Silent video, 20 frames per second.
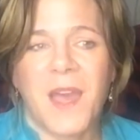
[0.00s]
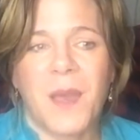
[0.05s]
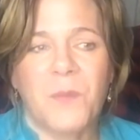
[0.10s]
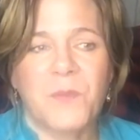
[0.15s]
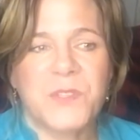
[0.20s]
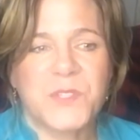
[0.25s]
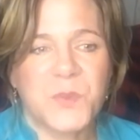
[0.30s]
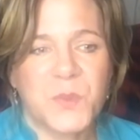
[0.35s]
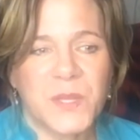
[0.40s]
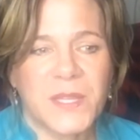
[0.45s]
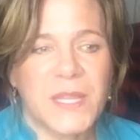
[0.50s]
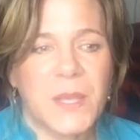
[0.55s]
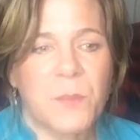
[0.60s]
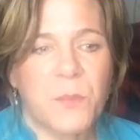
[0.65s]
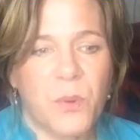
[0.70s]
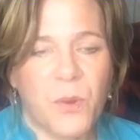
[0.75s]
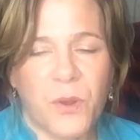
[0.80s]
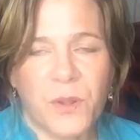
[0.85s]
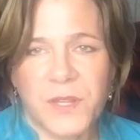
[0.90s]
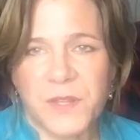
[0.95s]
was really
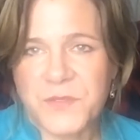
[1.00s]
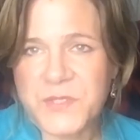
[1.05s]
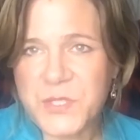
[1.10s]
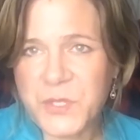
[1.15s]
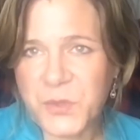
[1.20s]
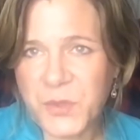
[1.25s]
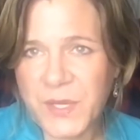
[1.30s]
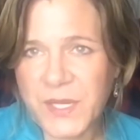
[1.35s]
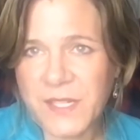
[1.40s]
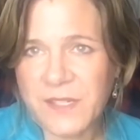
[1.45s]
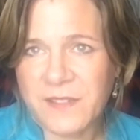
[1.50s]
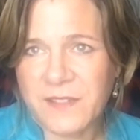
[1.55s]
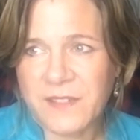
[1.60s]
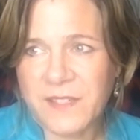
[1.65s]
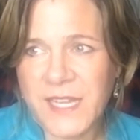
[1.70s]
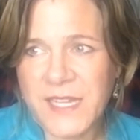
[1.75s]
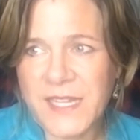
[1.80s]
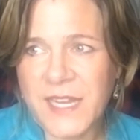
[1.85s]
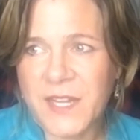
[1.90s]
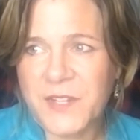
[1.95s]
important. It was critical,
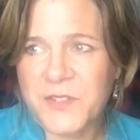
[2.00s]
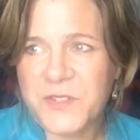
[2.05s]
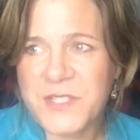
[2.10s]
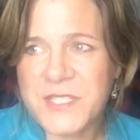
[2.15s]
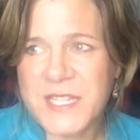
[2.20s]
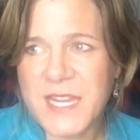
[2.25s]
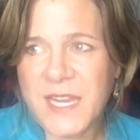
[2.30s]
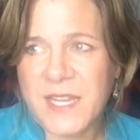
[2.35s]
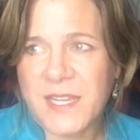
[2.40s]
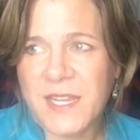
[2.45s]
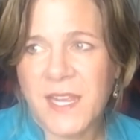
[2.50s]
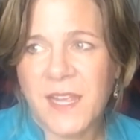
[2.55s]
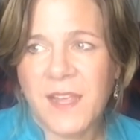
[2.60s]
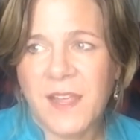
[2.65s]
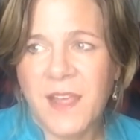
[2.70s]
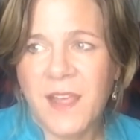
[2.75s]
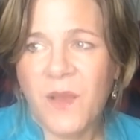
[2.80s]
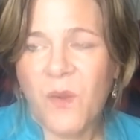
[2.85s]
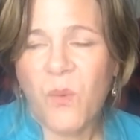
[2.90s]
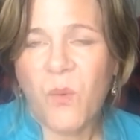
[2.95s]
and understanding
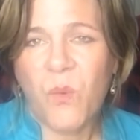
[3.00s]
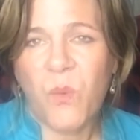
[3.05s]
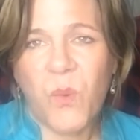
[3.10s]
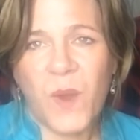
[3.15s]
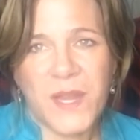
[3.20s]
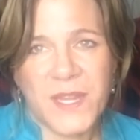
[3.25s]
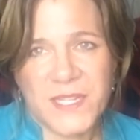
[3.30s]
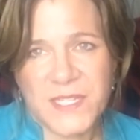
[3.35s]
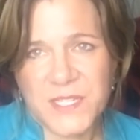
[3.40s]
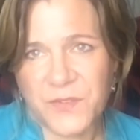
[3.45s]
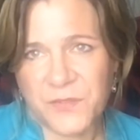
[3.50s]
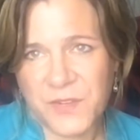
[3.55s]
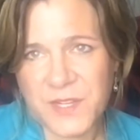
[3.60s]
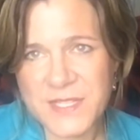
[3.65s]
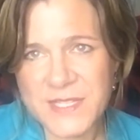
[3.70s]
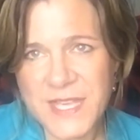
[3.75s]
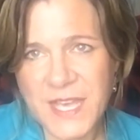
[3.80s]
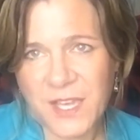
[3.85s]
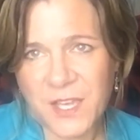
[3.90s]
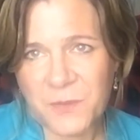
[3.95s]
what a
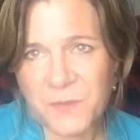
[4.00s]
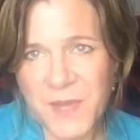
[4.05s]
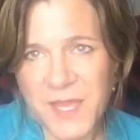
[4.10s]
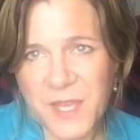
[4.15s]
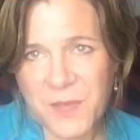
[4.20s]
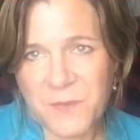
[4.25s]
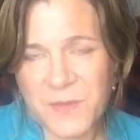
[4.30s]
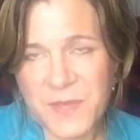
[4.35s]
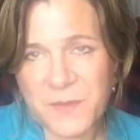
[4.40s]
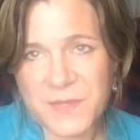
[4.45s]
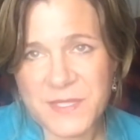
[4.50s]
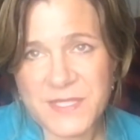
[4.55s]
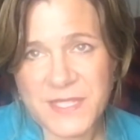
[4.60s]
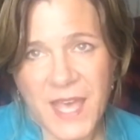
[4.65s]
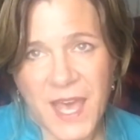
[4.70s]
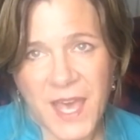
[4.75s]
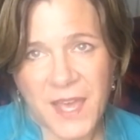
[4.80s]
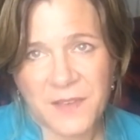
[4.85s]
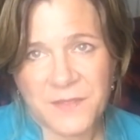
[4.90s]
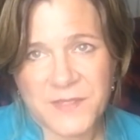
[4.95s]
difference that could make in people's
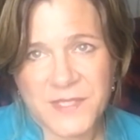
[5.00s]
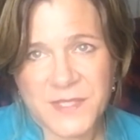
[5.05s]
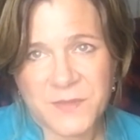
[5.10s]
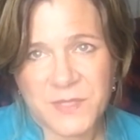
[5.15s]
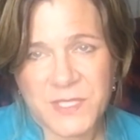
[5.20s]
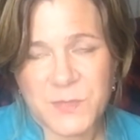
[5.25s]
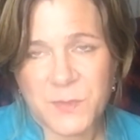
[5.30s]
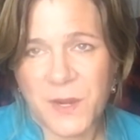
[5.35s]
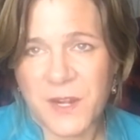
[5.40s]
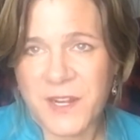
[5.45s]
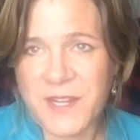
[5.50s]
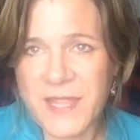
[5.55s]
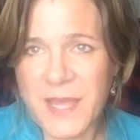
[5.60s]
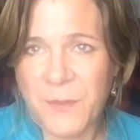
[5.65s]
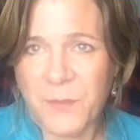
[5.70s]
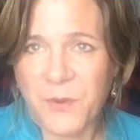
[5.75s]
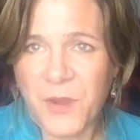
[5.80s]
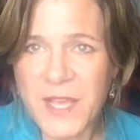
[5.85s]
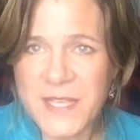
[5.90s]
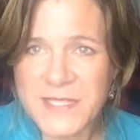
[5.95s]
lives was part of
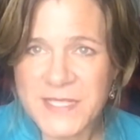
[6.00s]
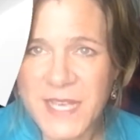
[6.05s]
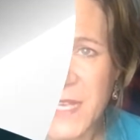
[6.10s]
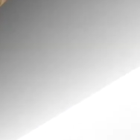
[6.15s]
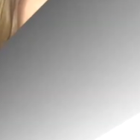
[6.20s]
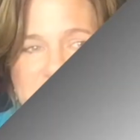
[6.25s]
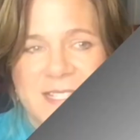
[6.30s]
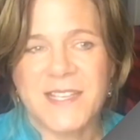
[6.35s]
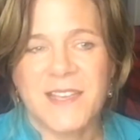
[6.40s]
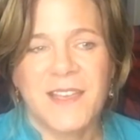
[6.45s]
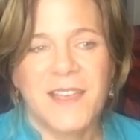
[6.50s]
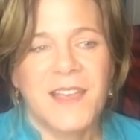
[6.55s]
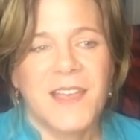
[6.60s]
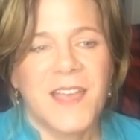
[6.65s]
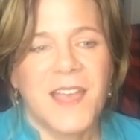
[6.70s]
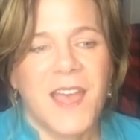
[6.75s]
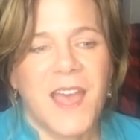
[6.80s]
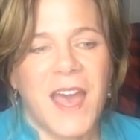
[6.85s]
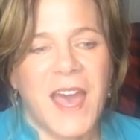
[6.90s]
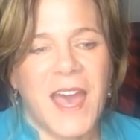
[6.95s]
that process.
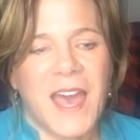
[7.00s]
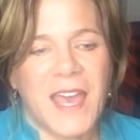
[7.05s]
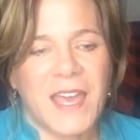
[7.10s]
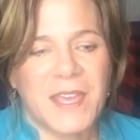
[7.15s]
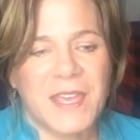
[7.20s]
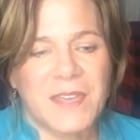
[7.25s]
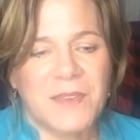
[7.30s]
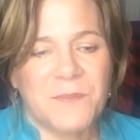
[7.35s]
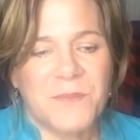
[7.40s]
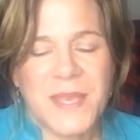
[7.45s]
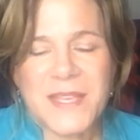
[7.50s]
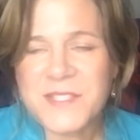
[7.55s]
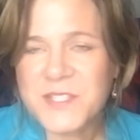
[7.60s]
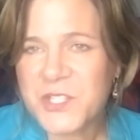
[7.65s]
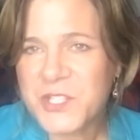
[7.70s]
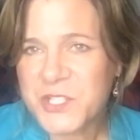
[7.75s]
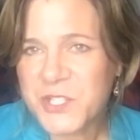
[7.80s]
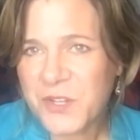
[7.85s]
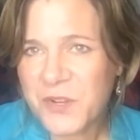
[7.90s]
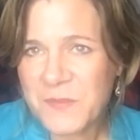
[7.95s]
I
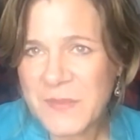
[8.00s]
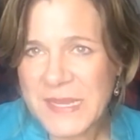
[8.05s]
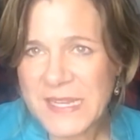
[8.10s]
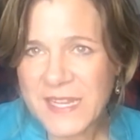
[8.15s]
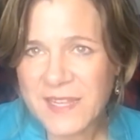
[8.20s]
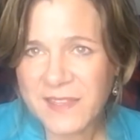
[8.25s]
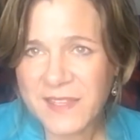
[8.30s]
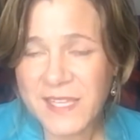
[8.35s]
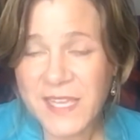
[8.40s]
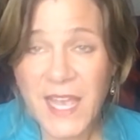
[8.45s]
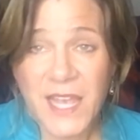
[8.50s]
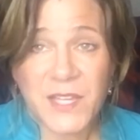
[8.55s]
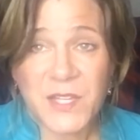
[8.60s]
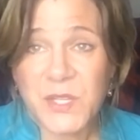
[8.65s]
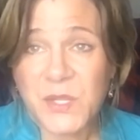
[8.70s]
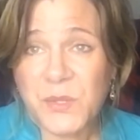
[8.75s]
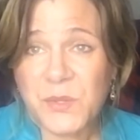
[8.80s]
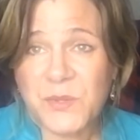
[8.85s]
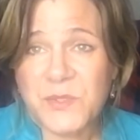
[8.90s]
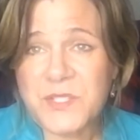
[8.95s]
messaged her immediately. I
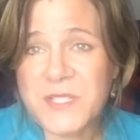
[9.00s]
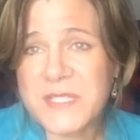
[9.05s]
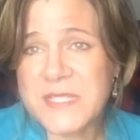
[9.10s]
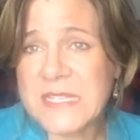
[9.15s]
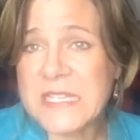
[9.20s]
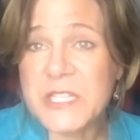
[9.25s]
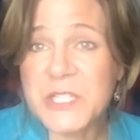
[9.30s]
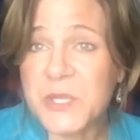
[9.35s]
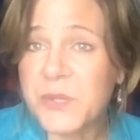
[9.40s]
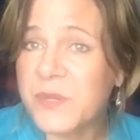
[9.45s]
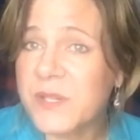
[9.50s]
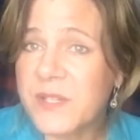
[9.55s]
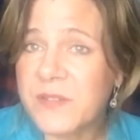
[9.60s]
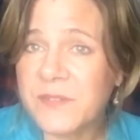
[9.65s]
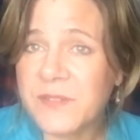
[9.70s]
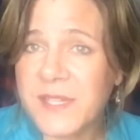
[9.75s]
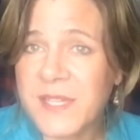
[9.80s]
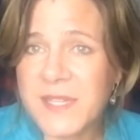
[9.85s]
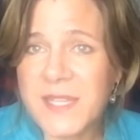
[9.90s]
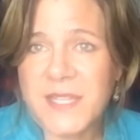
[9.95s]
knew just
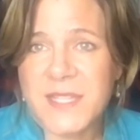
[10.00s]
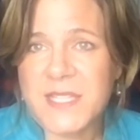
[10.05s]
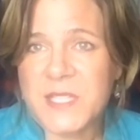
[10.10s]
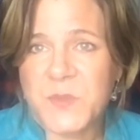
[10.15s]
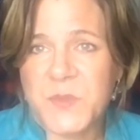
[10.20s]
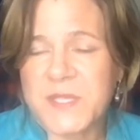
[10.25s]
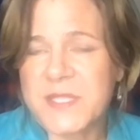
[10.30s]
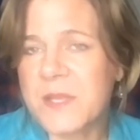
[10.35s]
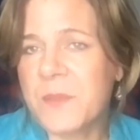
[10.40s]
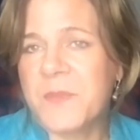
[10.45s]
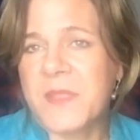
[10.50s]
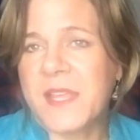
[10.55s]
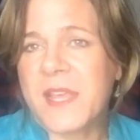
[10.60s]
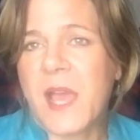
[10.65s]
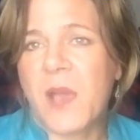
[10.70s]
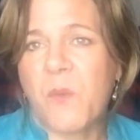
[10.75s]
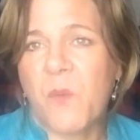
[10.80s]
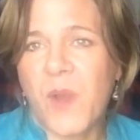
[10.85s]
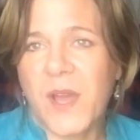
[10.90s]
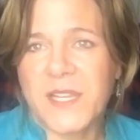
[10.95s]
intuitively that this was something
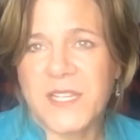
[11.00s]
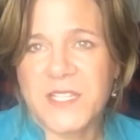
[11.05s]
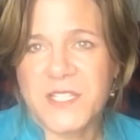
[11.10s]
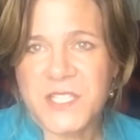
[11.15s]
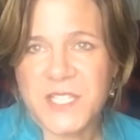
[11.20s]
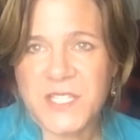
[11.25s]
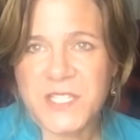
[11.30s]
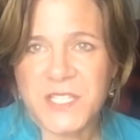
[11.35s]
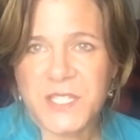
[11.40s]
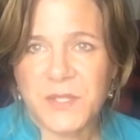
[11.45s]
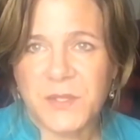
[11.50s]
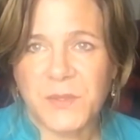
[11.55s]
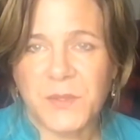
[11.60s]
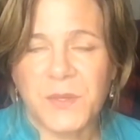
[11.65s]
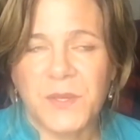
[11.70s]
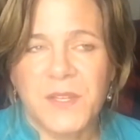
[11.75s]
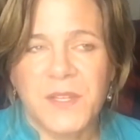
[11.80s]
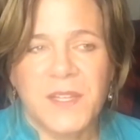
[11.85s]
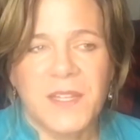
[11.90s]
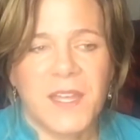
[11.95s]
I wanted to do.
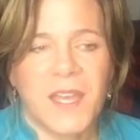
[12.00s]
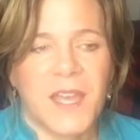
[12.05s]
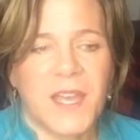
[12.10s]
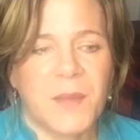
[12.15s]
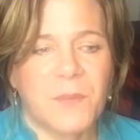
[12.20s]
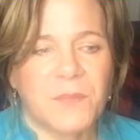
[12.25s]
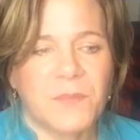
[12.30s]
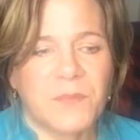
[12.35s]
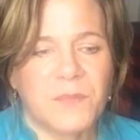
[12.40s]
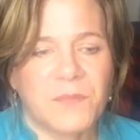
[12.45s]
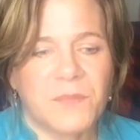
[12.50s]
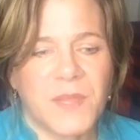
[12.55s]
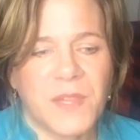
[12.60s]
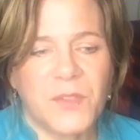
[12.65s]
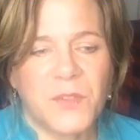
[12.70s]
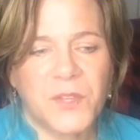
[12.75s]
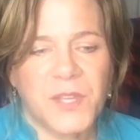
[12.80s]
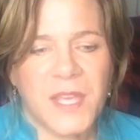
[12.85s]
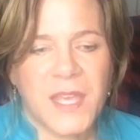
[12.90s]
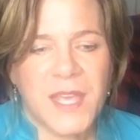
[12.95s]

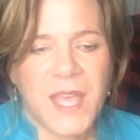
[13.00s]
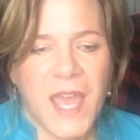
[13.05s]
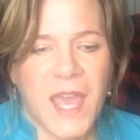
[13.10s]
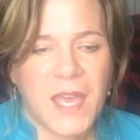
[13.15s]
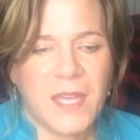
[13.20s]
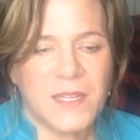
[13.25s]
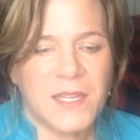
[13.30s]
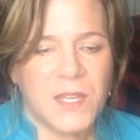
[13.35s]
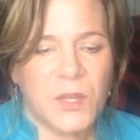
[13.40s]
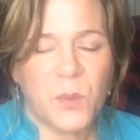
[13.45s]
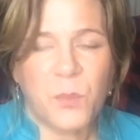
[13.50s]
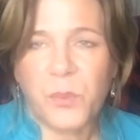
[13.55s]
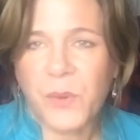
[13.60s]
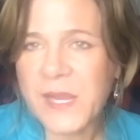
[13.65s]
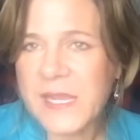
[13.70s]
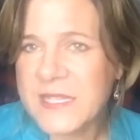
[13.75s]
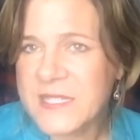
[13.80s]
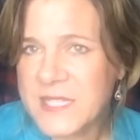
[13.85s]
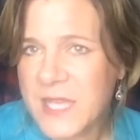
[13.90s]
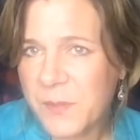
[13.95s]
Looking at,
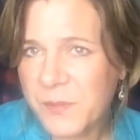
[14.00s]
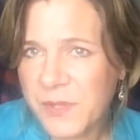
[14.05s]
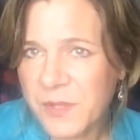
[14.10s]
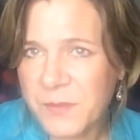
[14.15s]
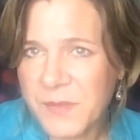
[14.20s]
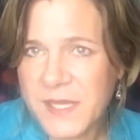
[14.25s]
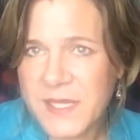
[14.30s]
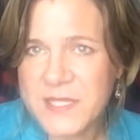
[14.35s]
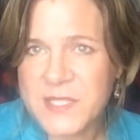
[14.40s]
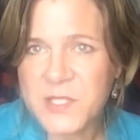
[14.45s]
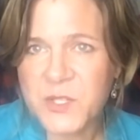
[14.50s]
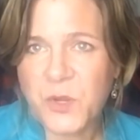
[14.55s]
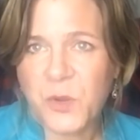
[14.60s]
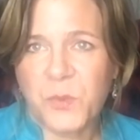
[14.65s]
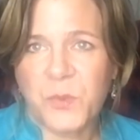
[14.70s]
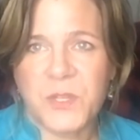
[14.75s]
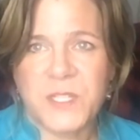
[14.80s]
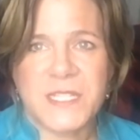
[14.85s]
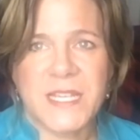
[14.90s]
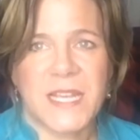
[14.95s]
brain supplements,
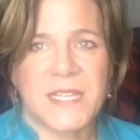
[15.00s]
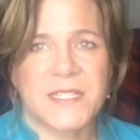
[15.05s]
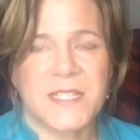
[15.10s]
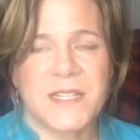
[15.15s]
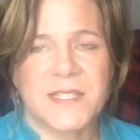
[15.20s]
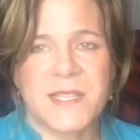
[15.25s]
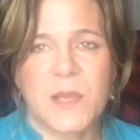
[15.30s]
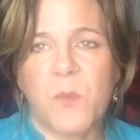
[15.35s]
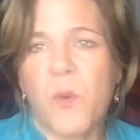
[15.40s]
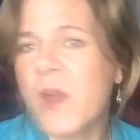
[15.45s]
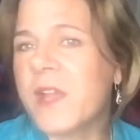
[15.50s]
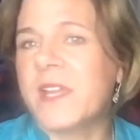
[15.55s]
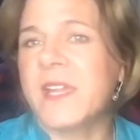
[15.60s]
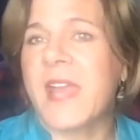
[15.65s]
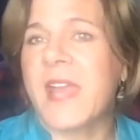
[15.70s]
neuroprotectants, I wanted